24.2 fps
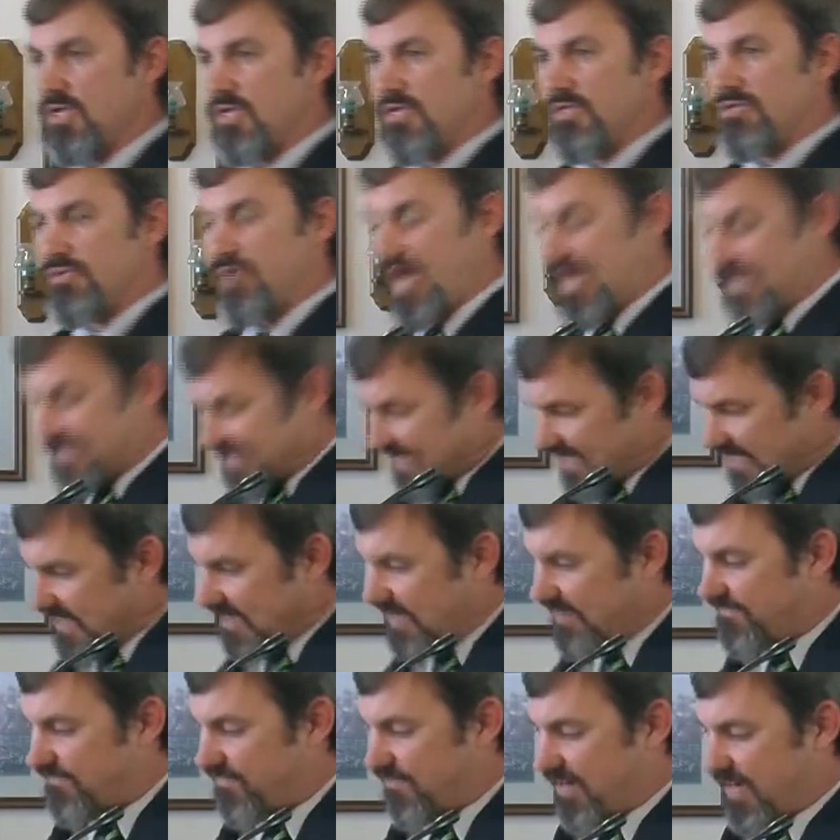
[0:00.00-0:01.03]
So I say,
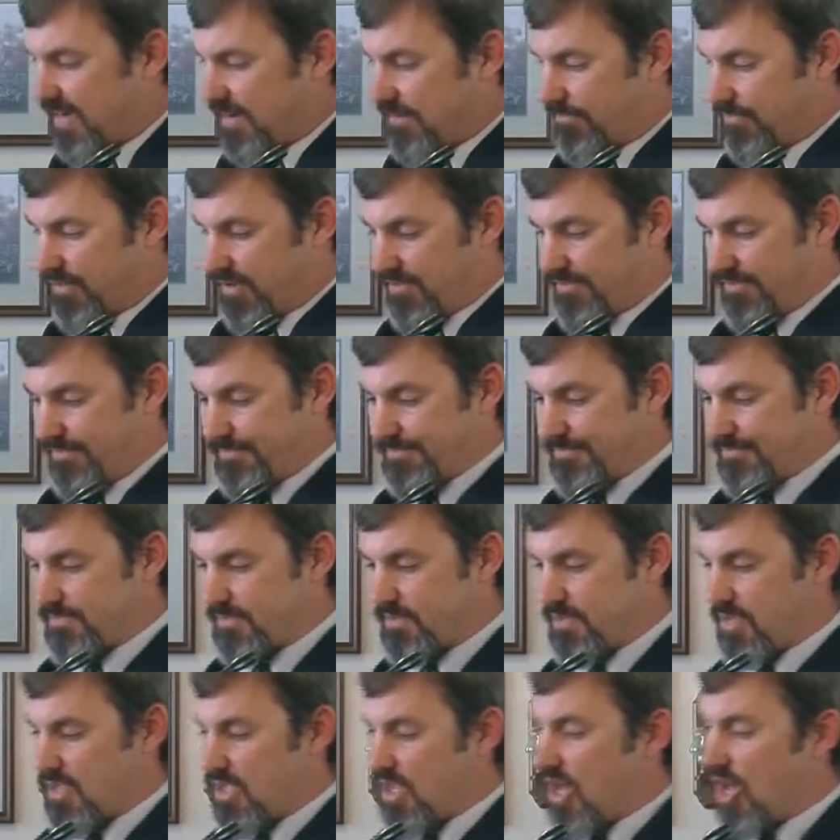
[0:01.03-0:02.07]
live for Him, brethren.
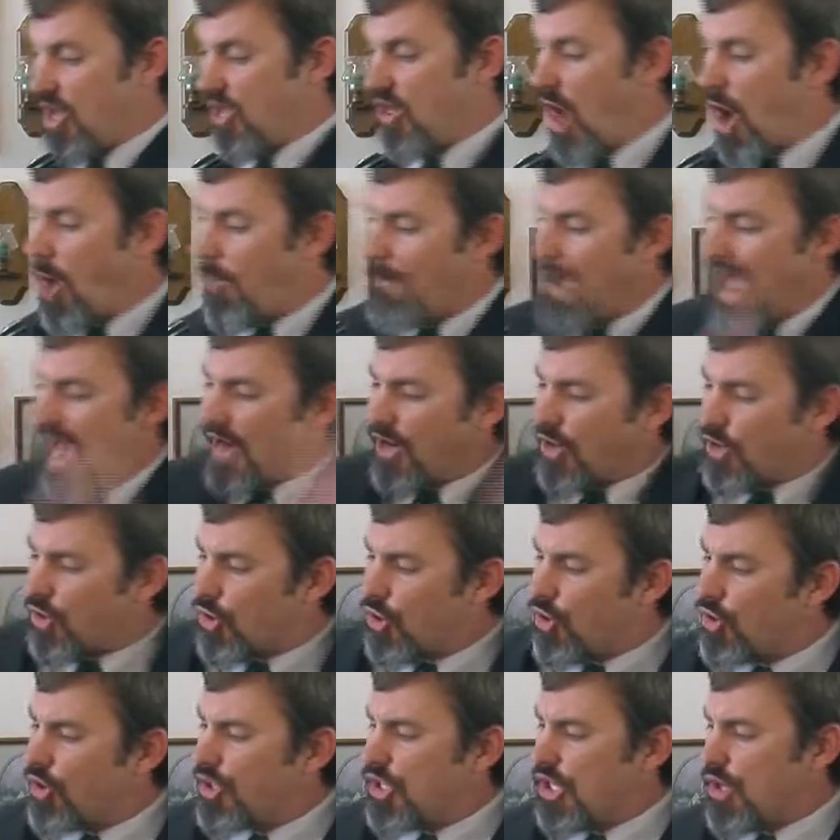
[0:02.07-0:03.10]
No matter
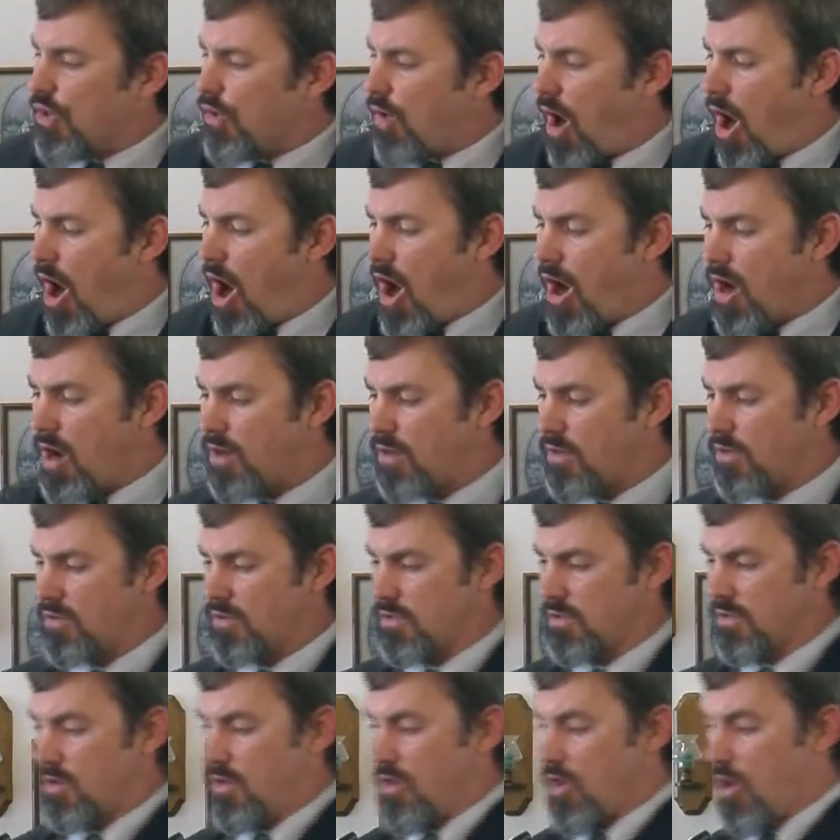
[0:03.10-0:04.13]
who you are
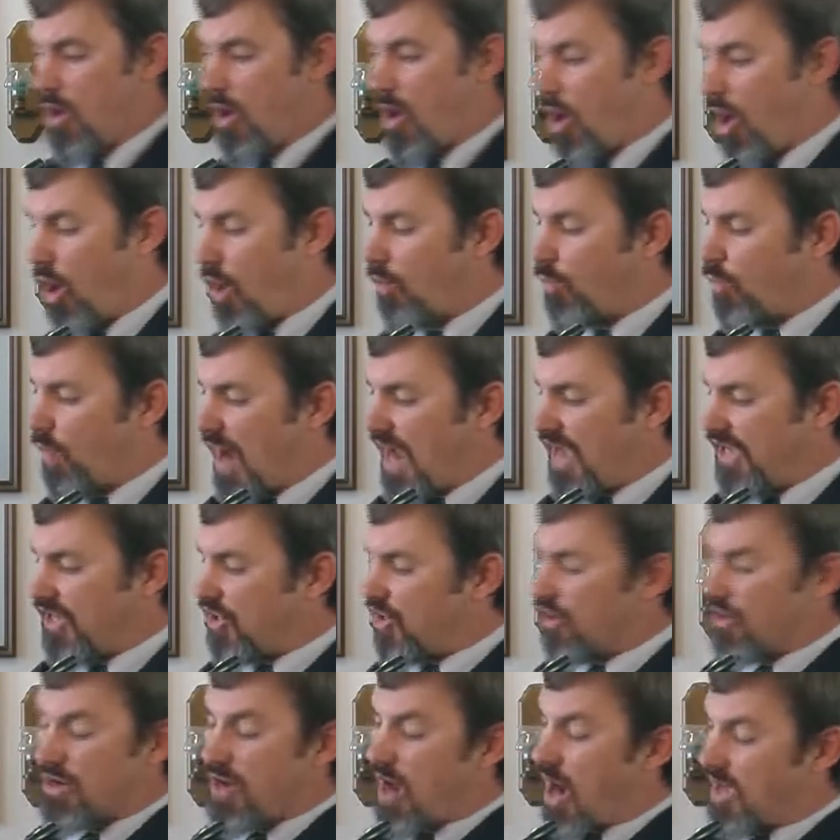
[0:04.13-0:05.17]
or what
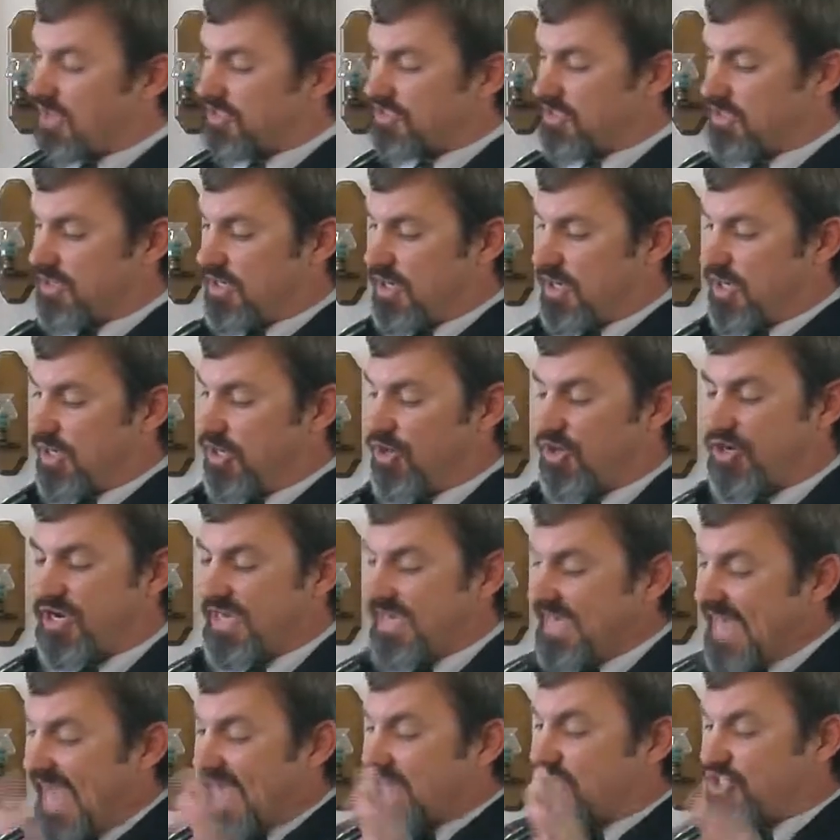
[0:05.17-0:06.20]
your, con- your
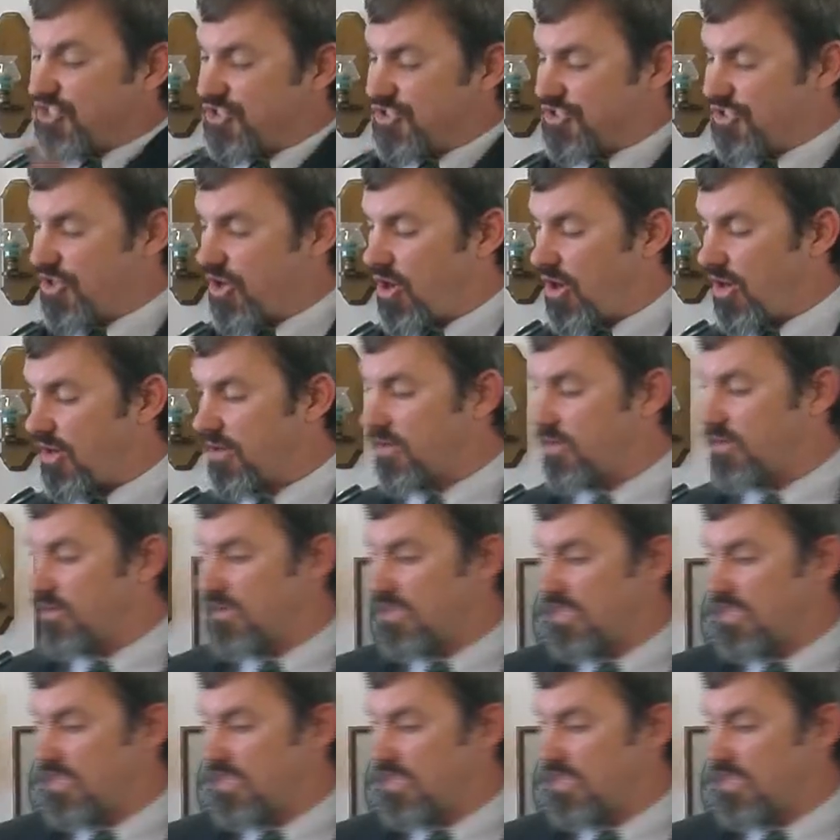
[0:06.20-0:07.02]
connections are,